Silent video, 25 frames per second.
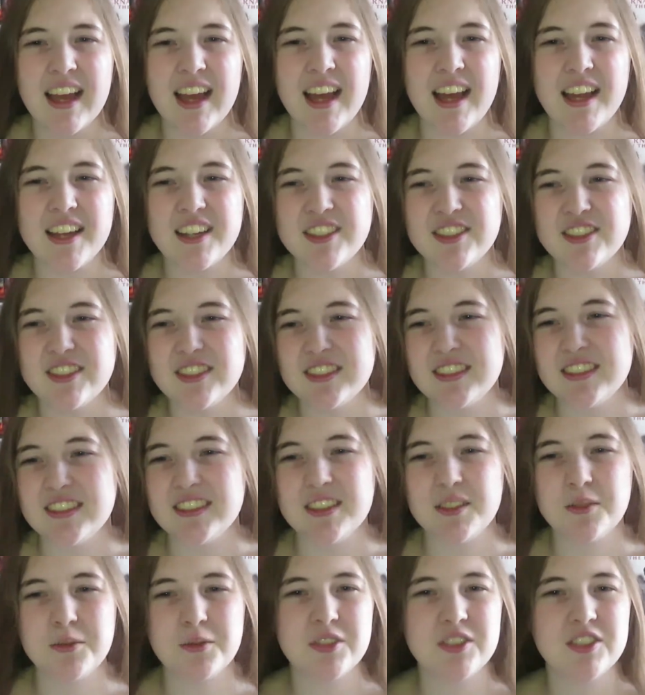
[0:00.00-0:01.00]
And
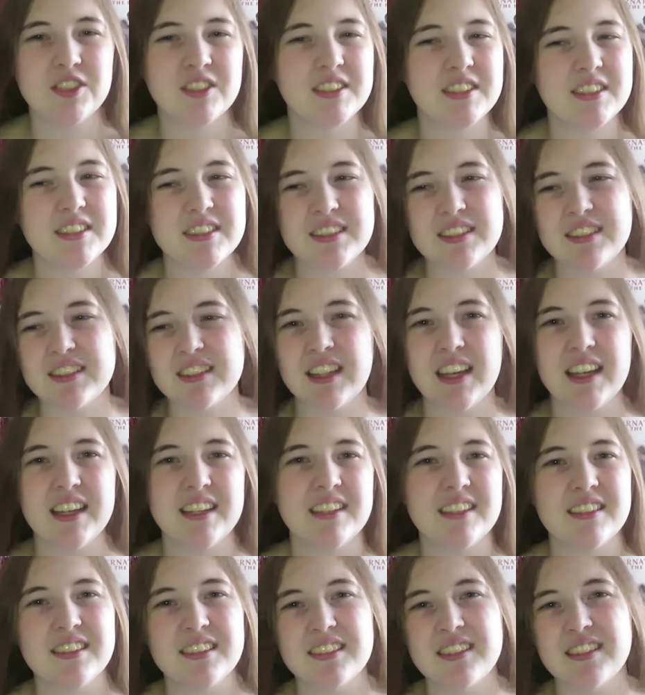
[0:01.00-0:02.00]
it was just
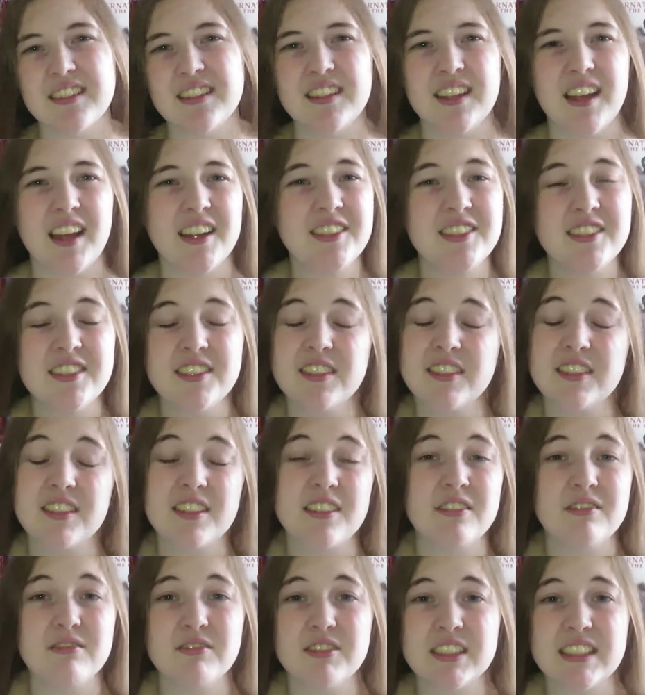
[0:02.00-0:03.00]
like, I just
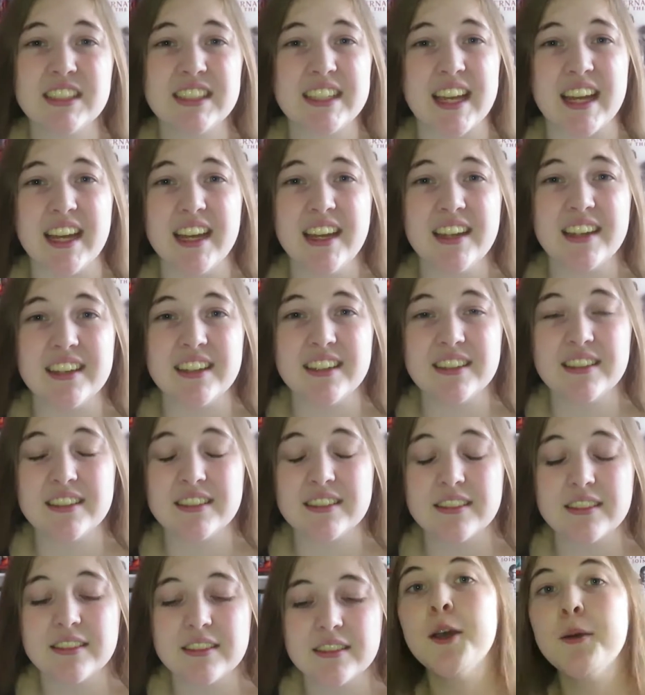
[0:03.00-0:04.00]
didn't really care.
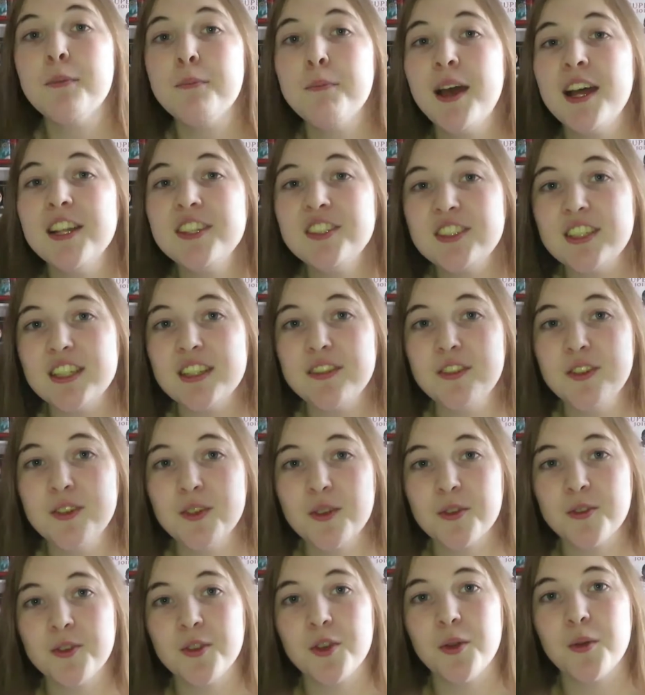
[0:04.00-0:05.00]
Matched, if you
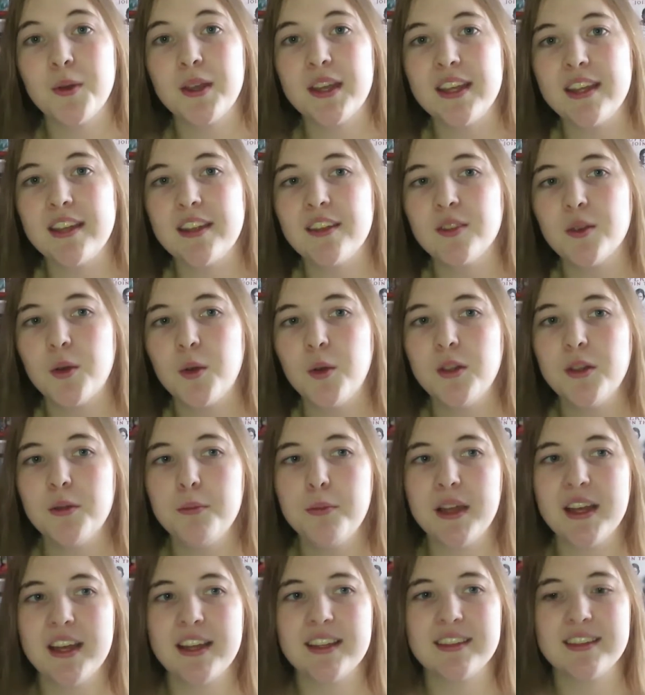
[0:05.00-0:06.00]
don't know, is all
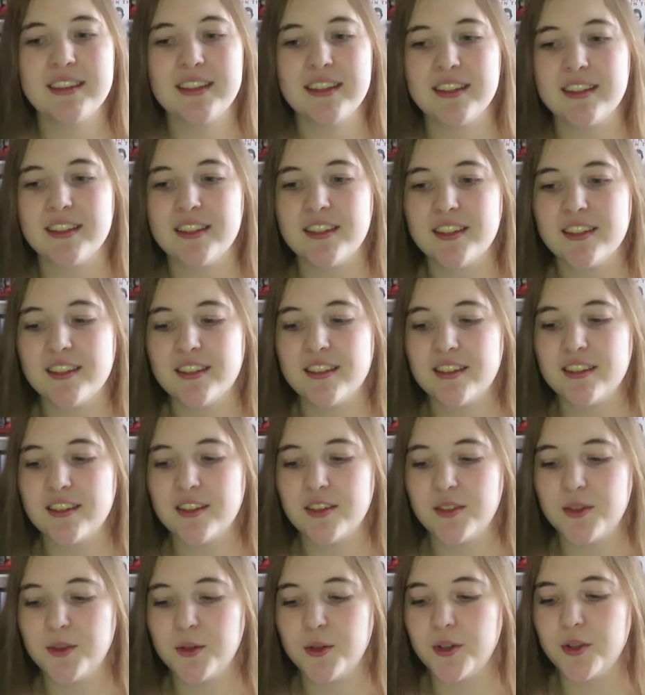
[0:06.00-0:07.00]
about this
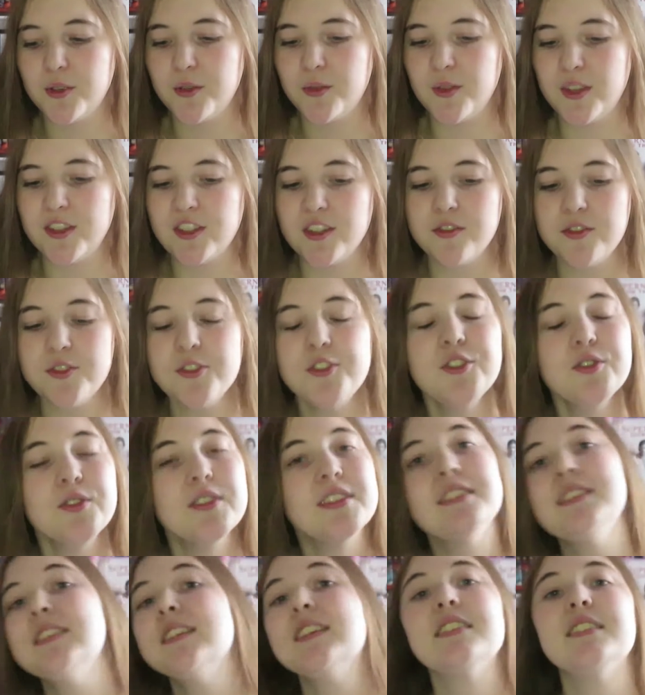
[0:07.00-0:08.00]
sort of, it's a
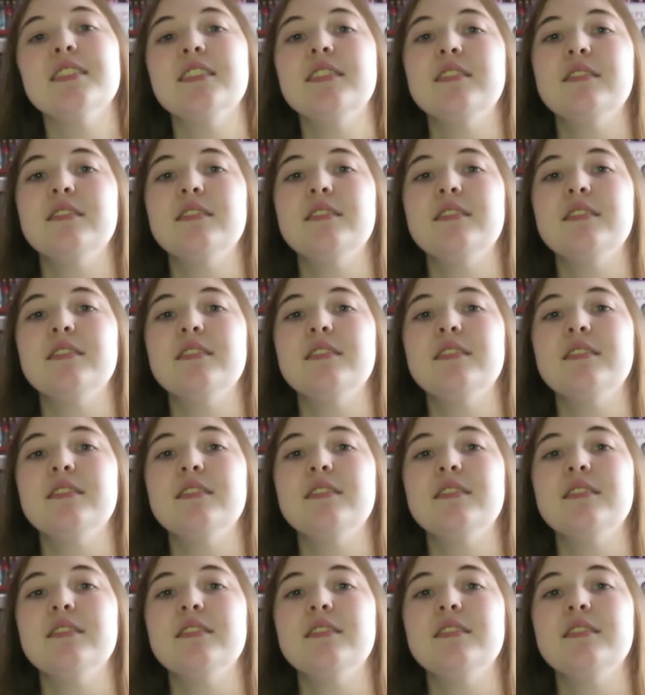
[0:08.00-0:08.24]
futuristic,